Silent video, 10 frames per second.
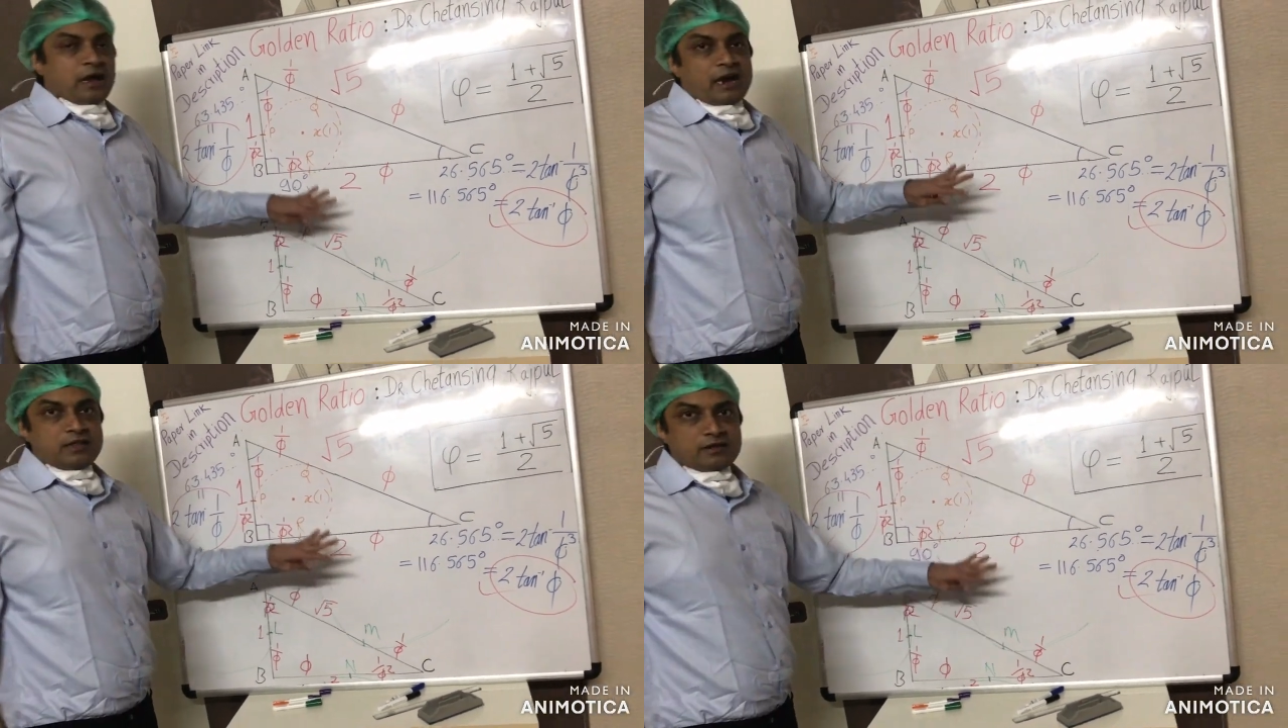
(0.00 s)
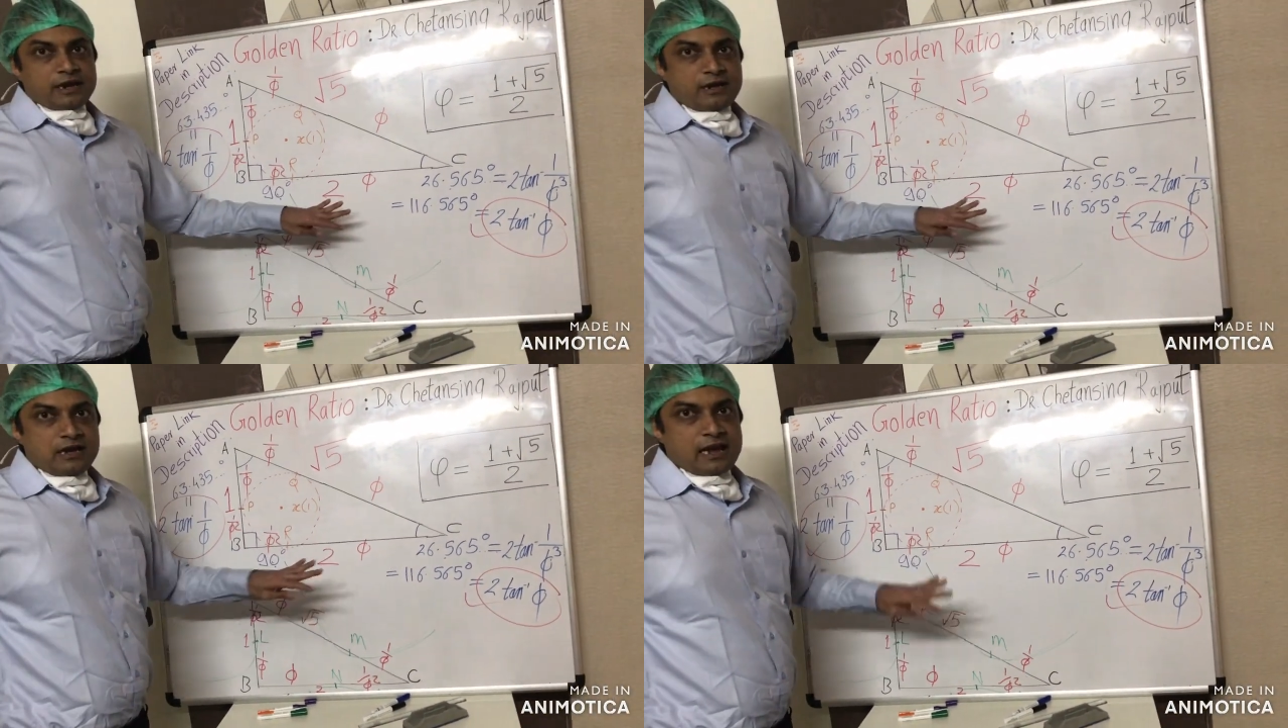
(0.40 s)
In
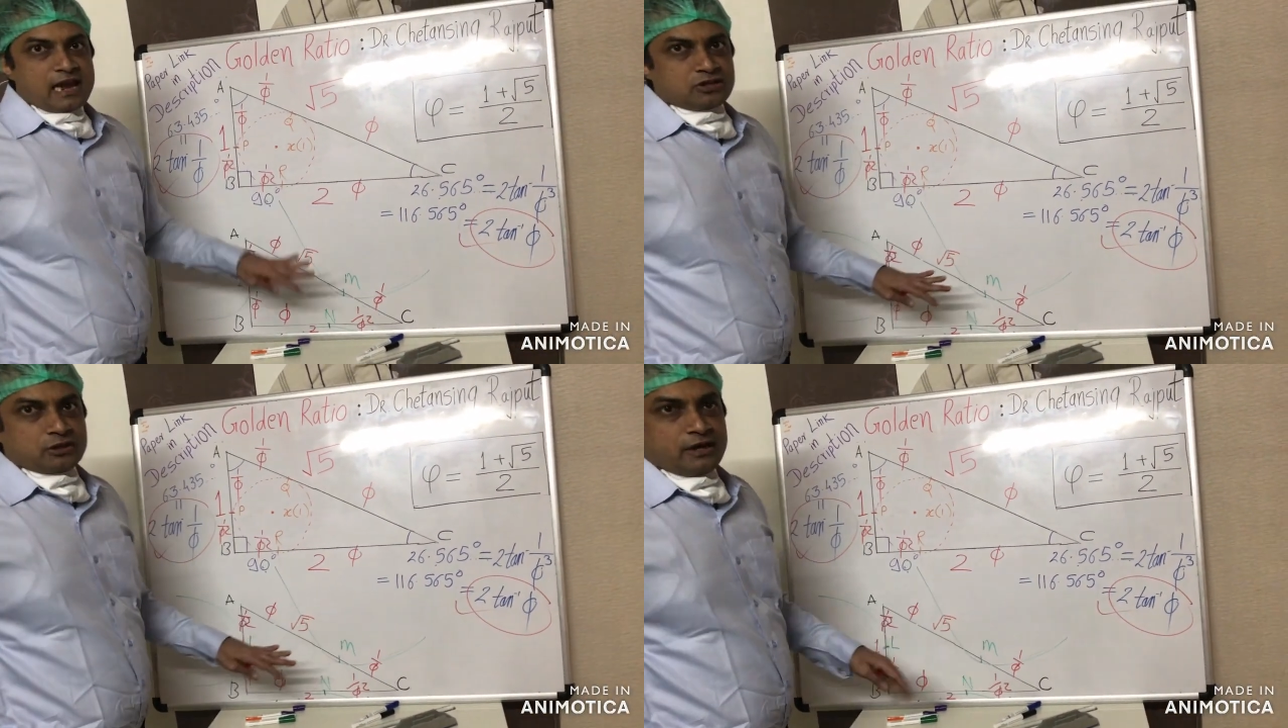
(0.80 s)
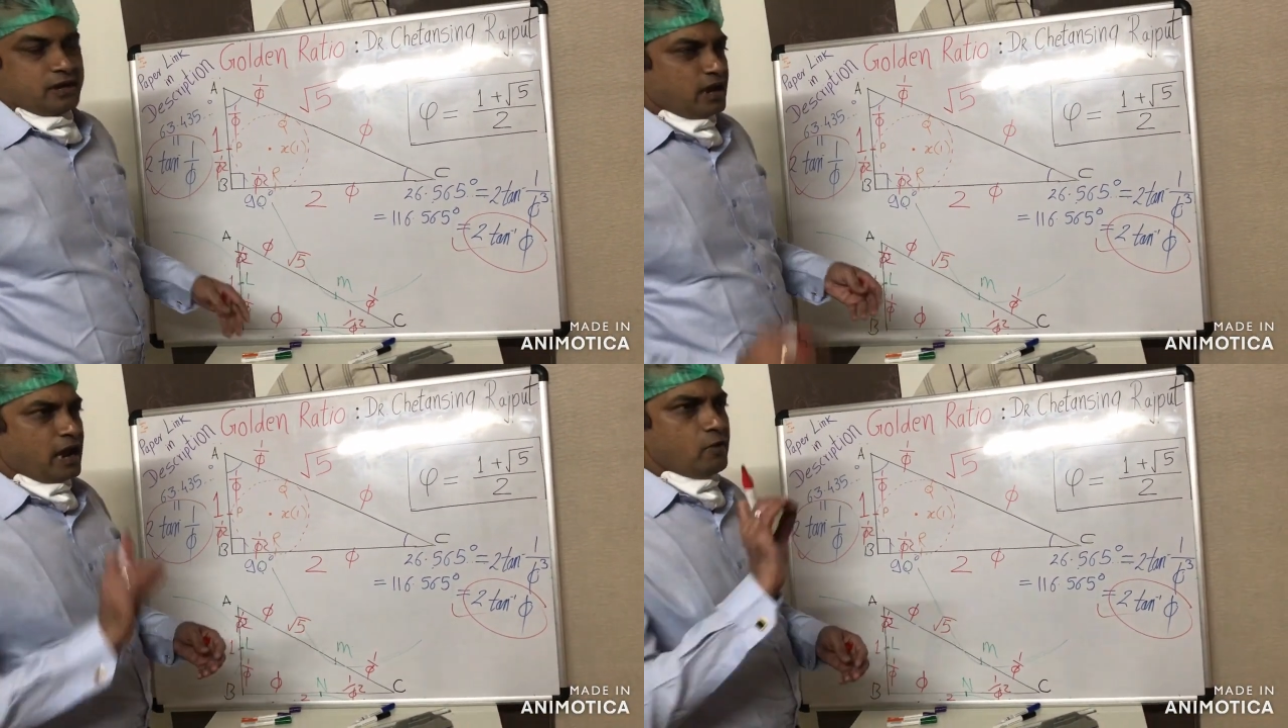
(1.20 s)
red D, X red
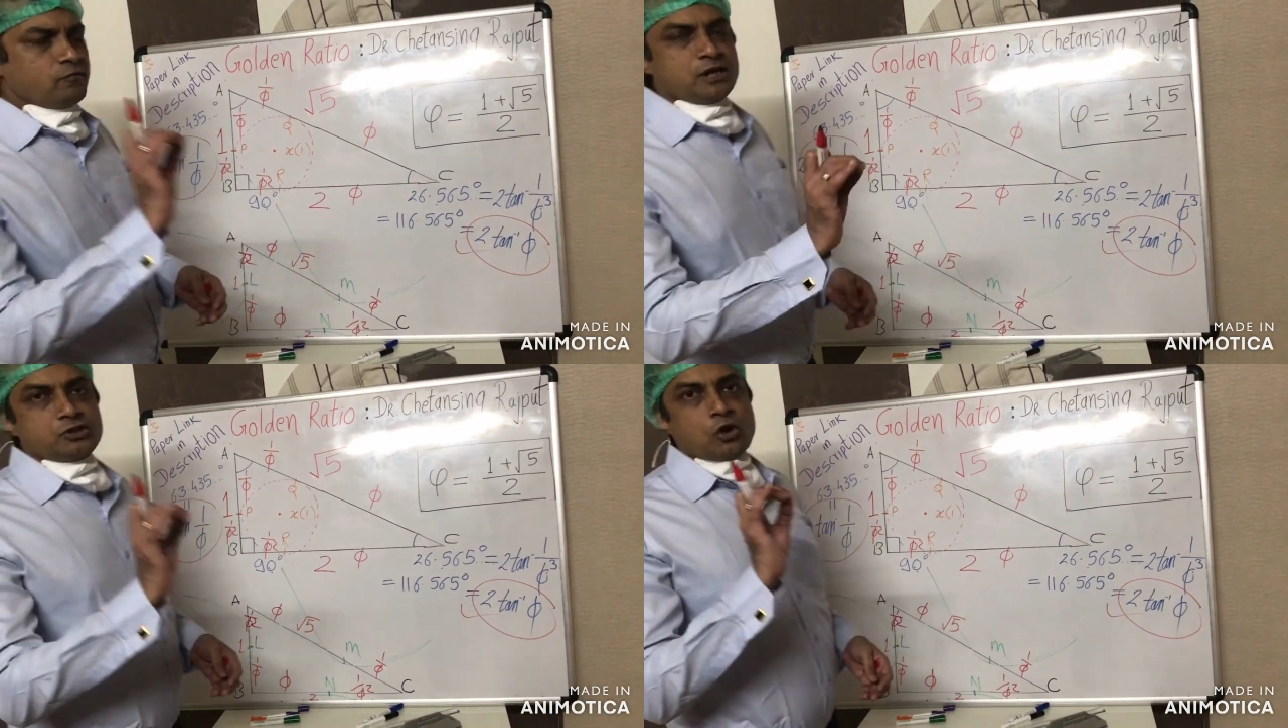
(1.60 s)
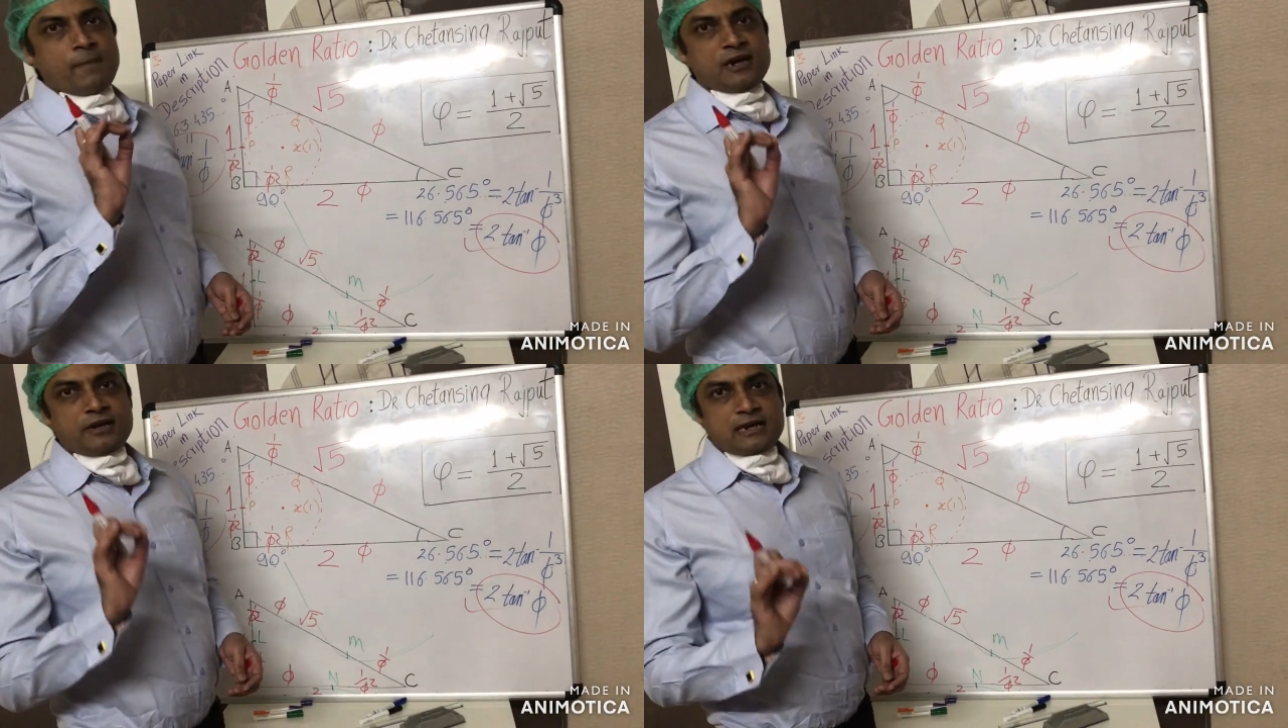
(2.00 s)
D, every
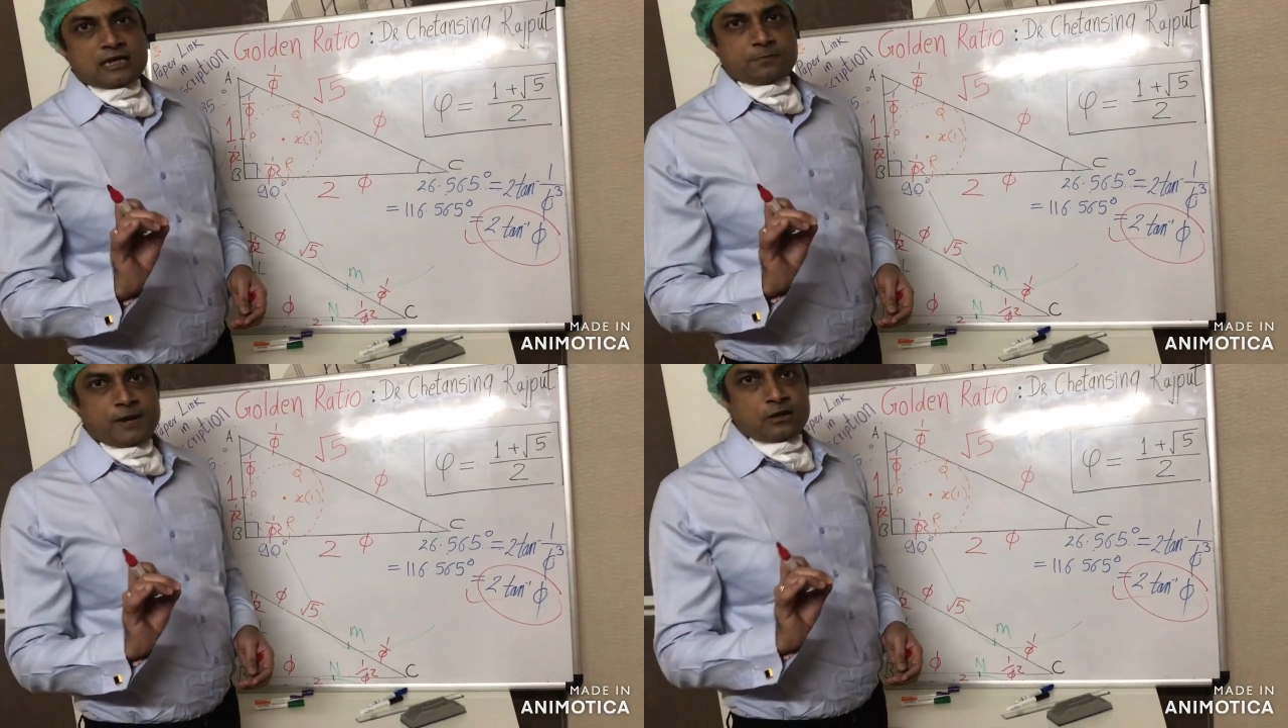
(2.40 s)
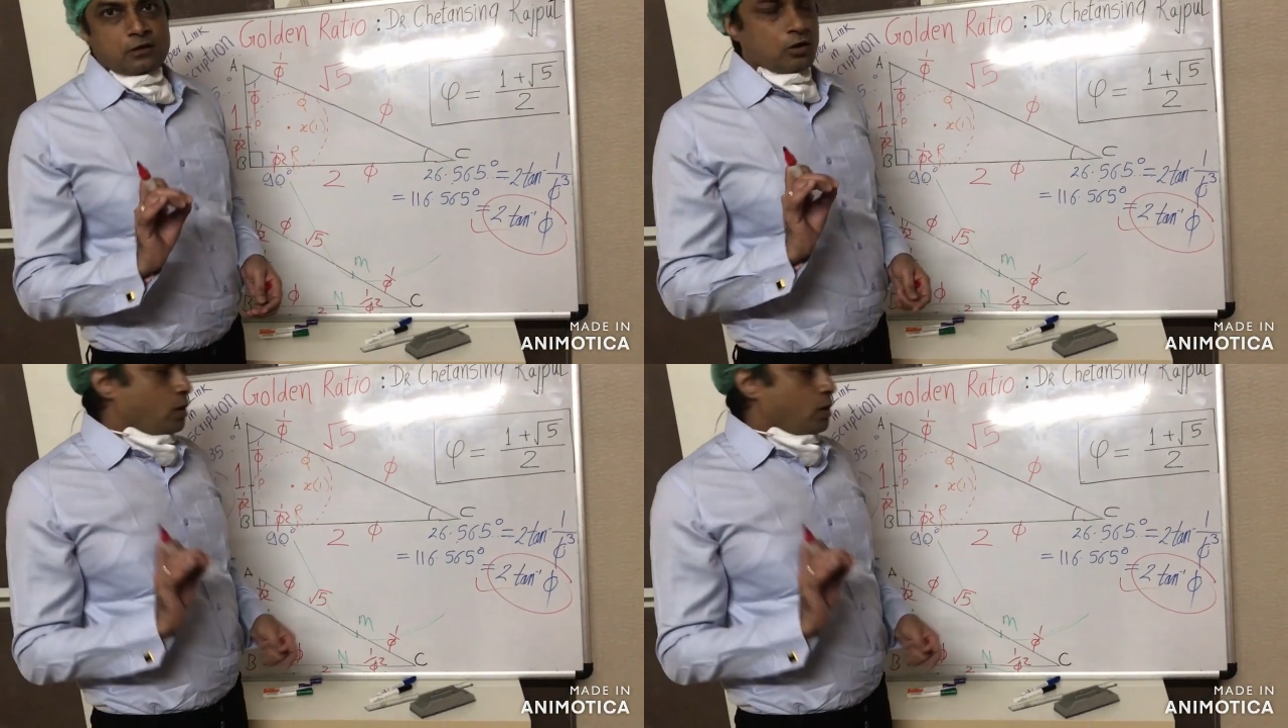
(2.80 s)
geometric aspect